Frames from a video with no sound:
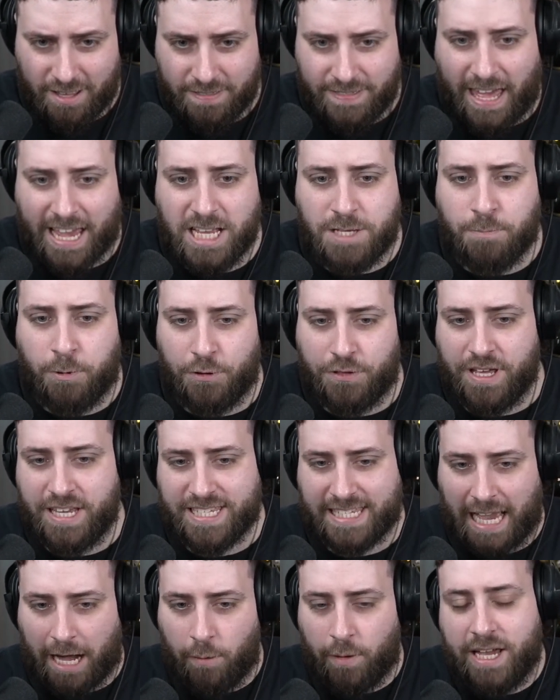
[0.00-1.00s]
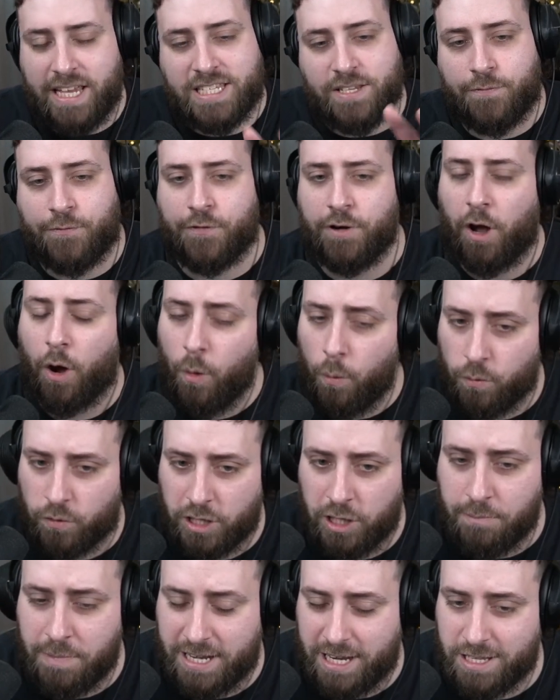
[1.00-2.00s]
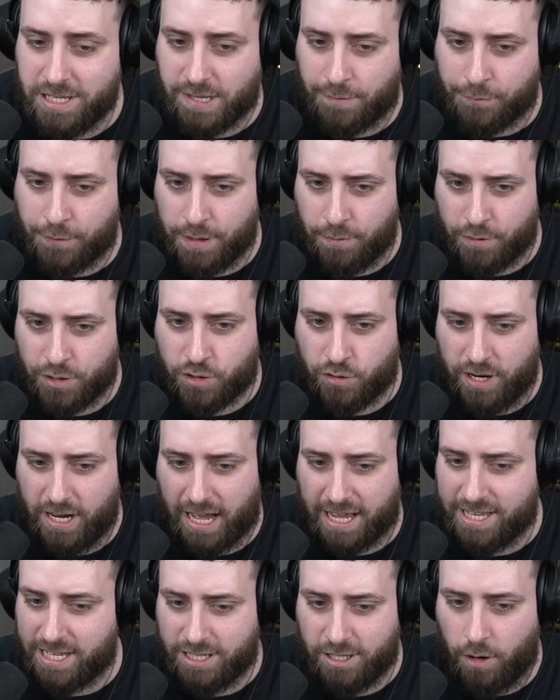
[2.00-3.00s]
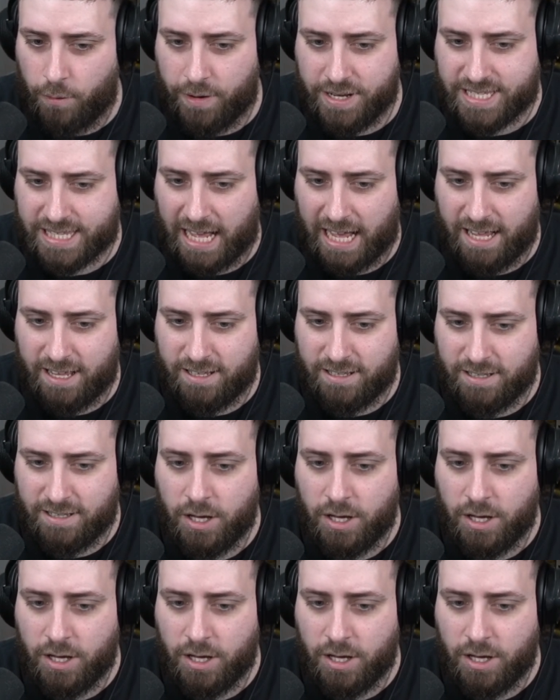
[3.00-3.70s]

That he's put this out. It's a free... Oh, Luminion's a free retreat. I didn't notice that.